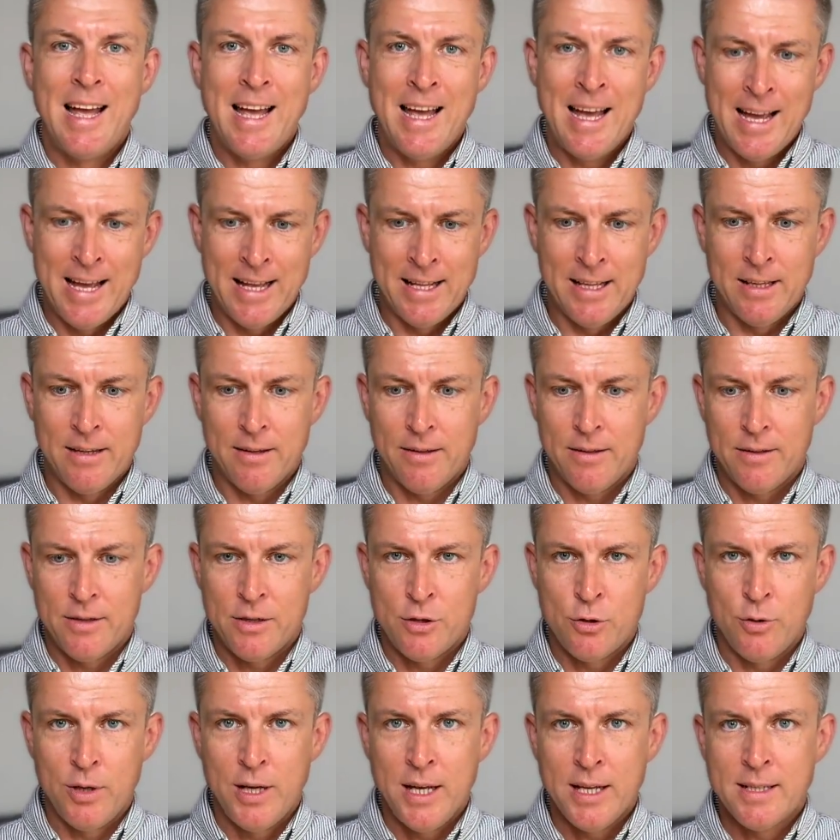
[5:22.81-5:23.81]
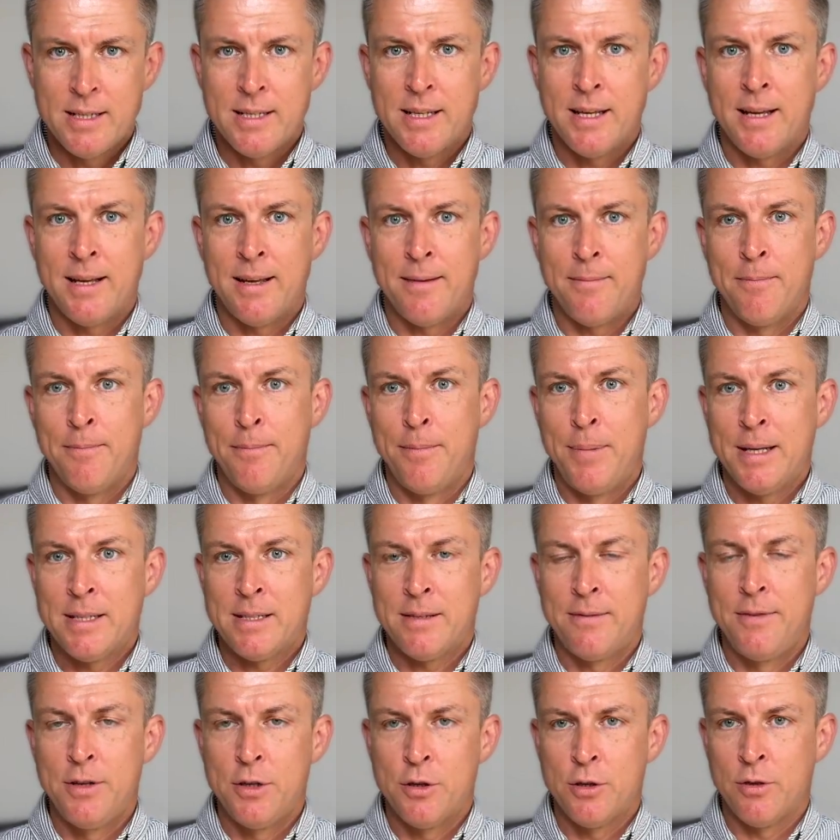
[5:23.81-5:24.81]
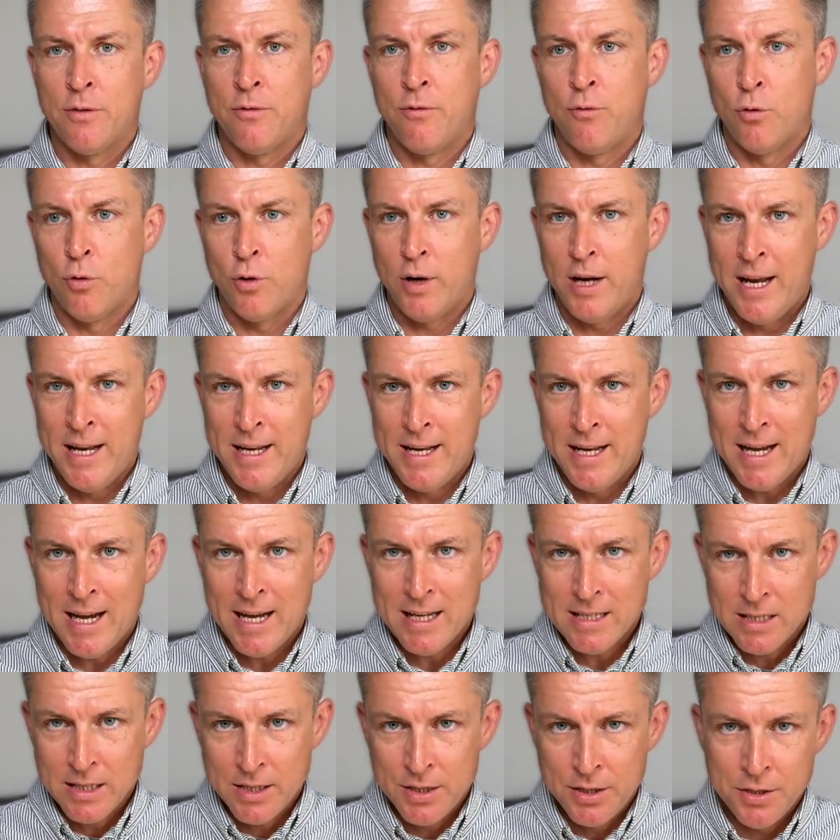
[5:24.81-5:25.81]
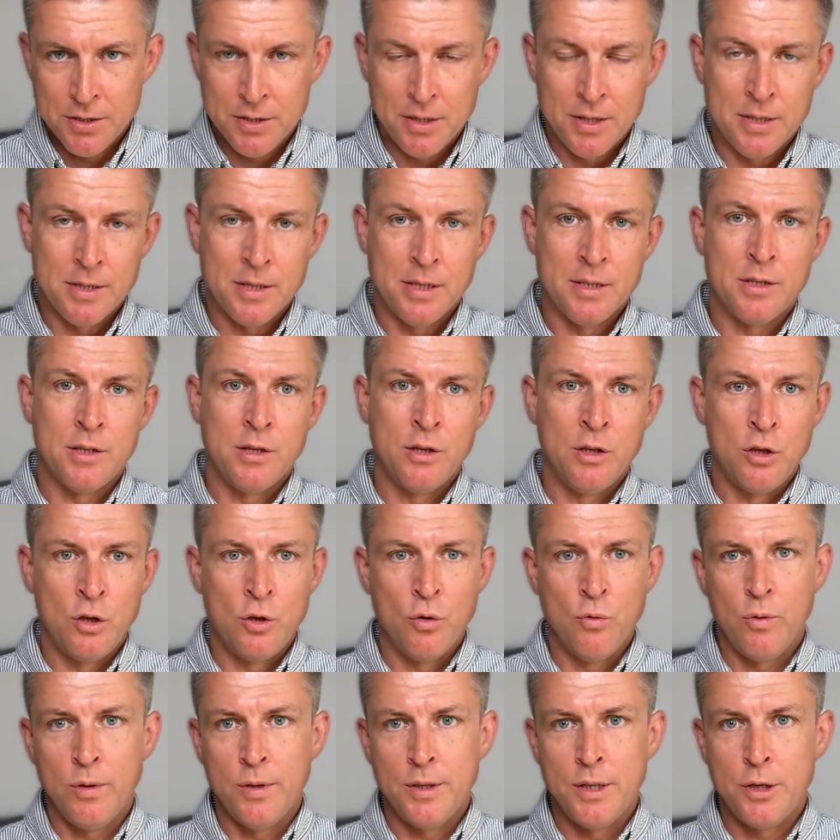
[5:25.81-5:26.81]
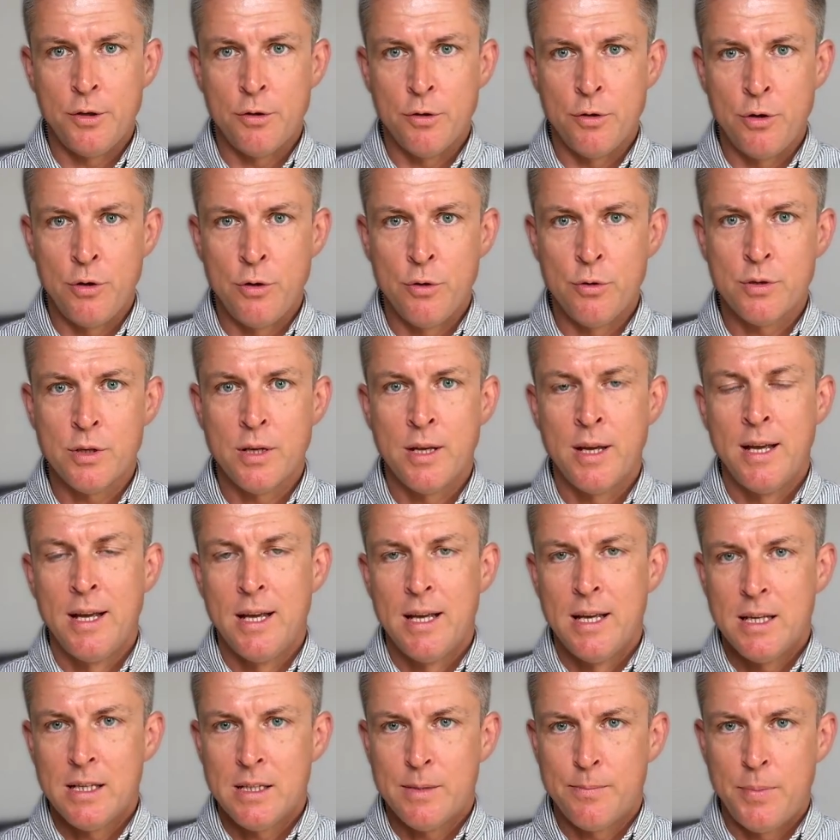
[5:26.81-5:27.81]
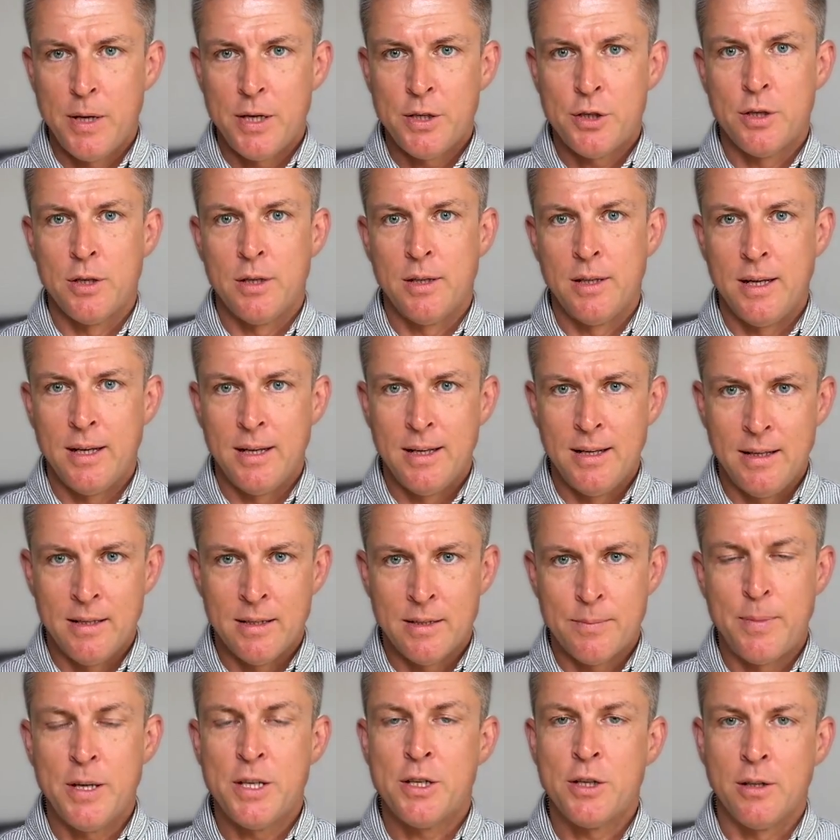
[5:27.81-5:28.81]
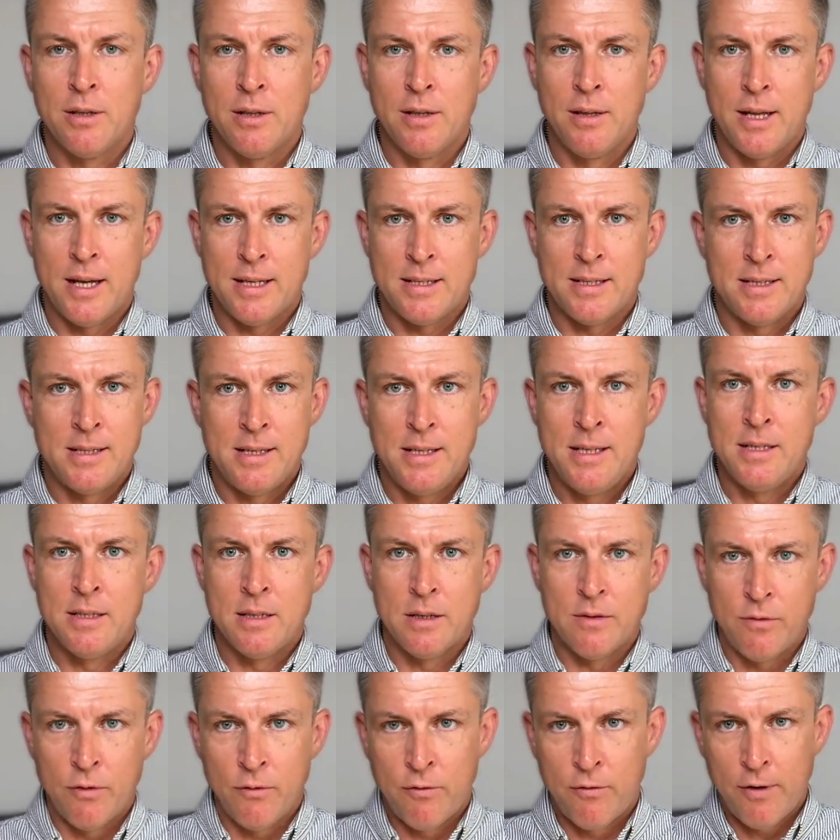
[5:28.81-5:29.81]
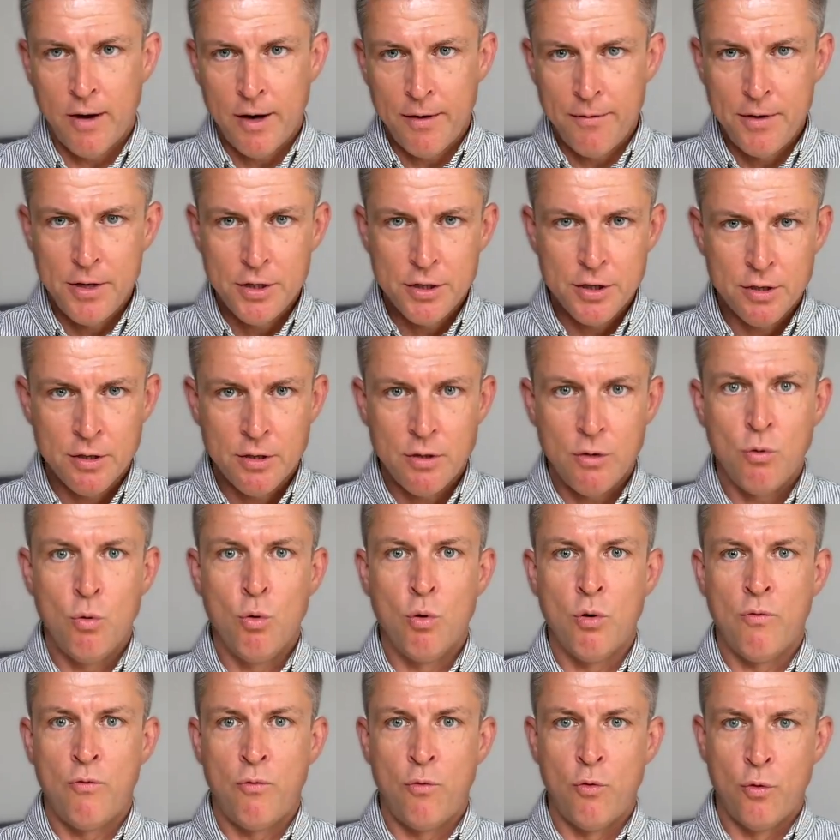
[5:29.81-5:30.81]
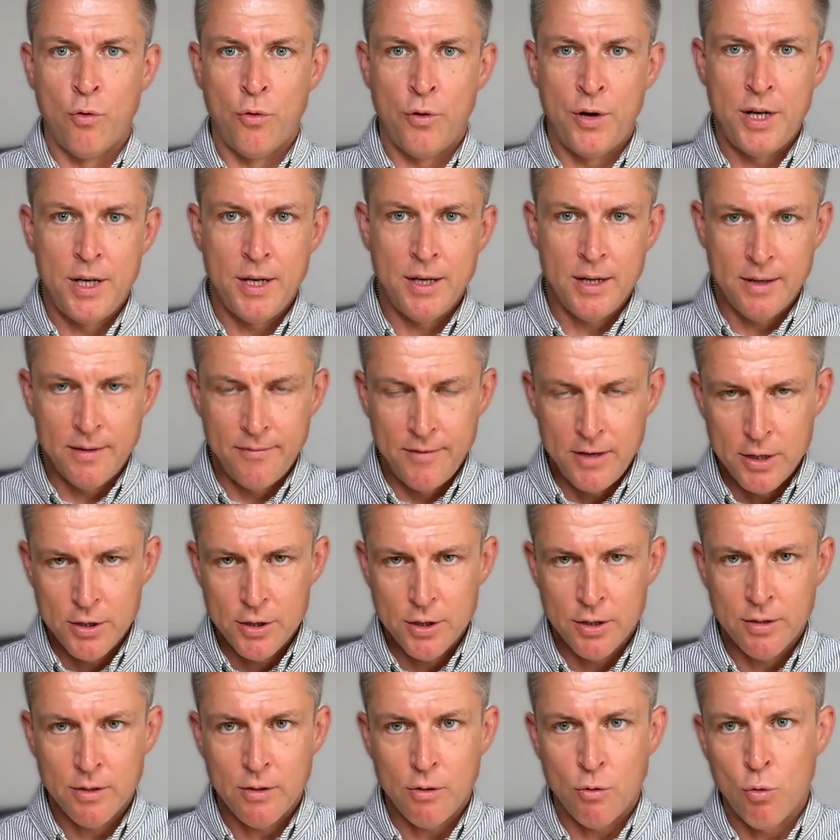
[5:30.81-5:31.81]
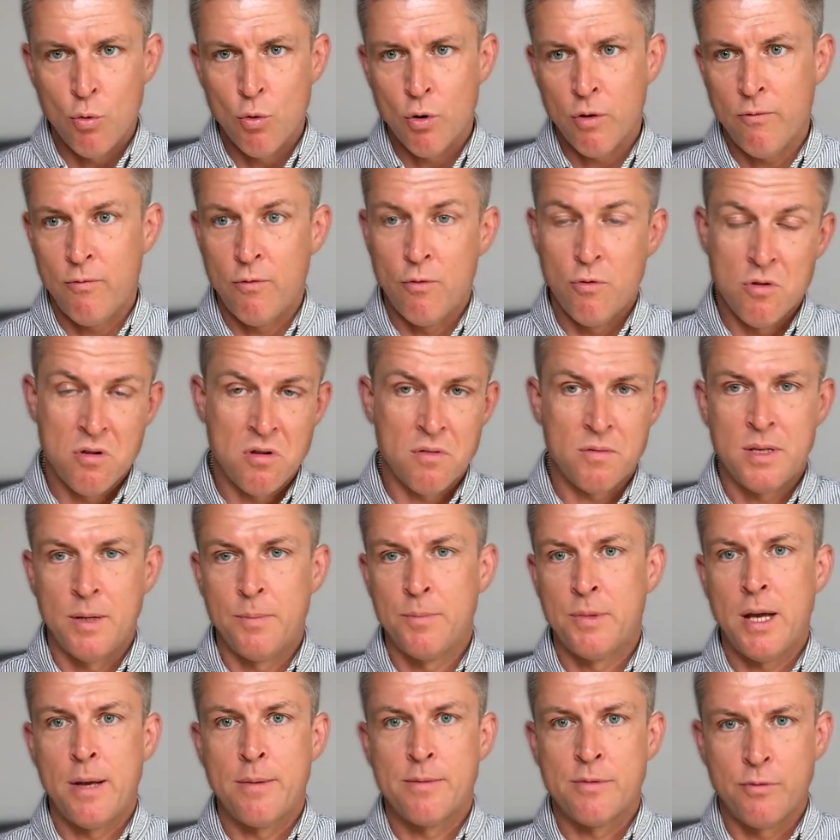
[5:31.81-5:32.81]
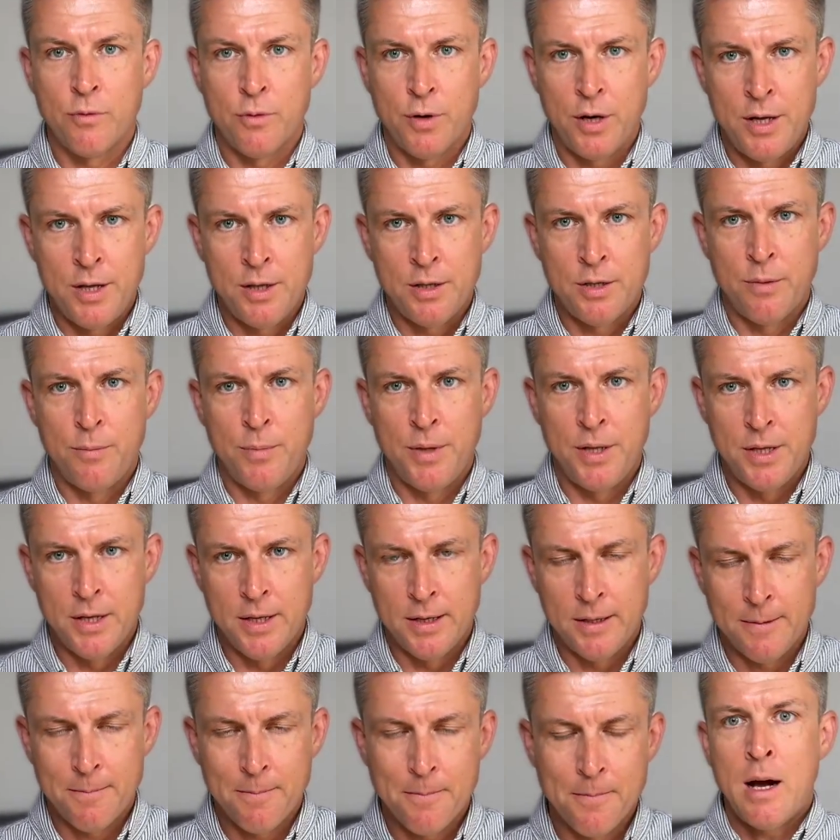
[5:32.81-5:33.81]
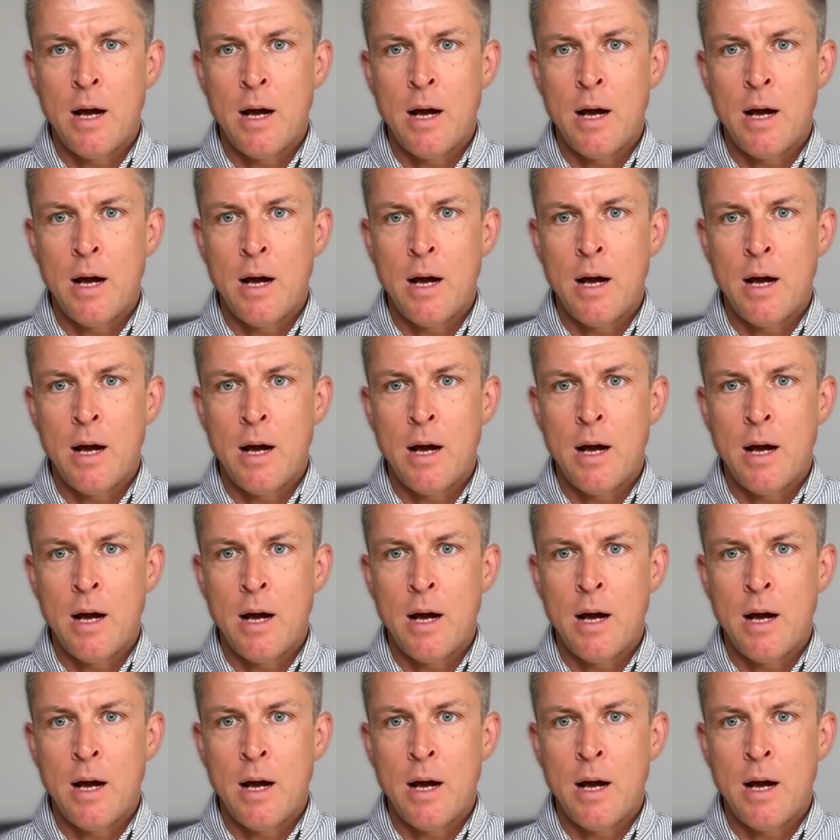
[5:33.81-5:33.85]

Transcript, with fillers: and to get the best vision for any other distances, you will need to use special, special glasses, either for far vision or for reading vision or for sometimes for intermediate.